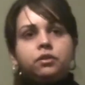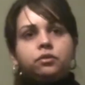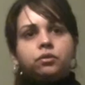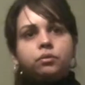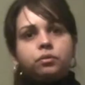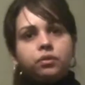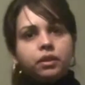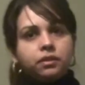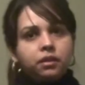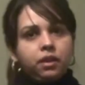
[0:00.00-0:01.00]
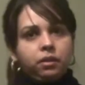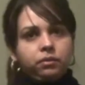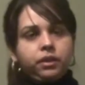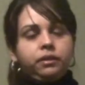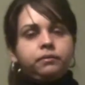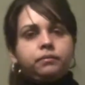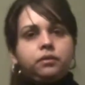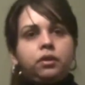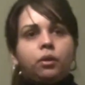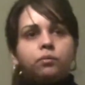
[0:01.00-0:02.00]
So do this slowly.
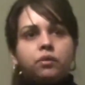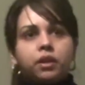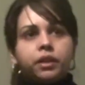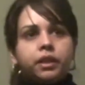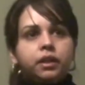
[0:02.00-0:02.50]
Don't worry